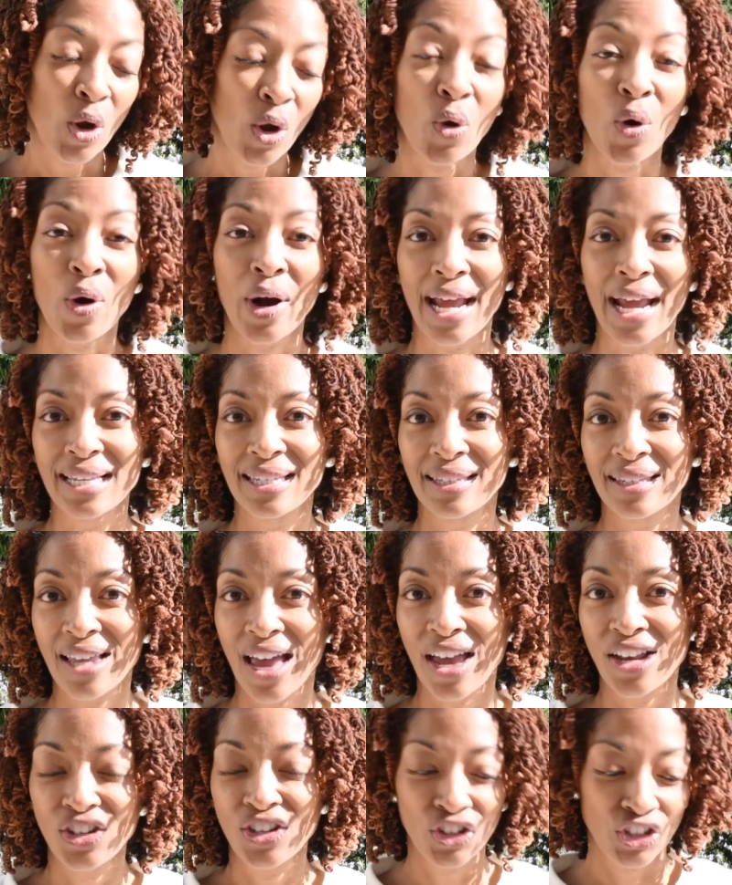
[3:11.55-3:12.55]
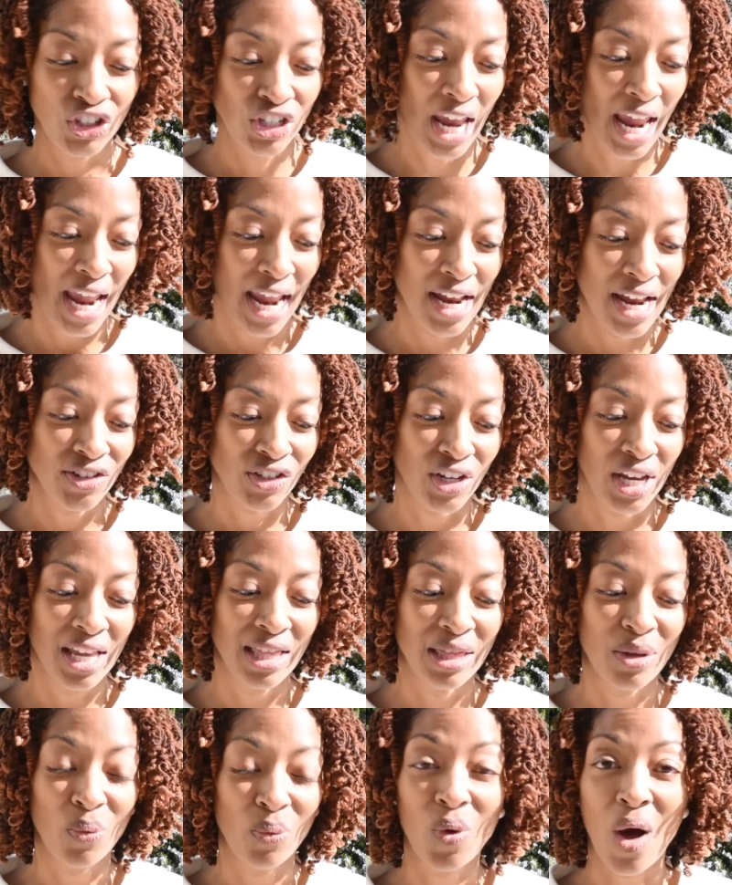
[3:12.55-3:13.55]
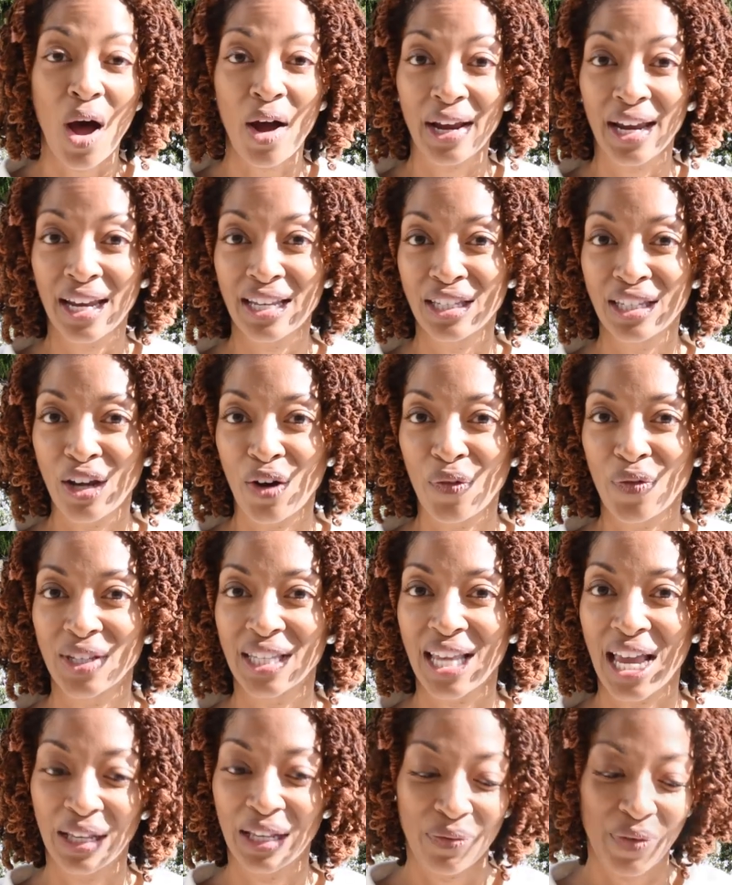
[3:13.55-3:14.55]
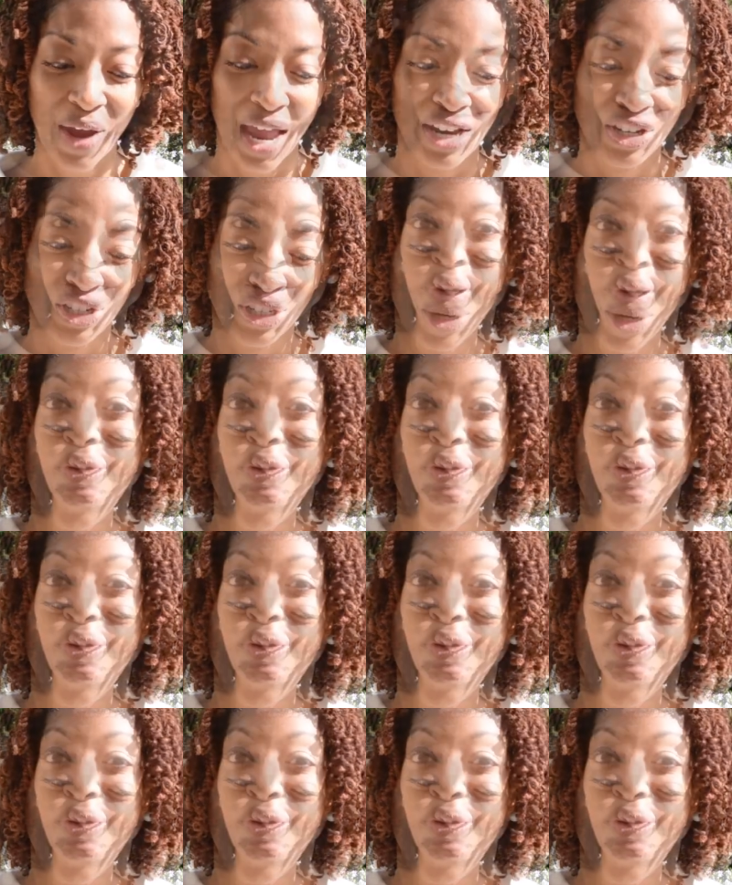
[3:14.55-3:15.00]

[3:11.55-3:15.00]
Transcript: or a sudden change in the walking surface elevation.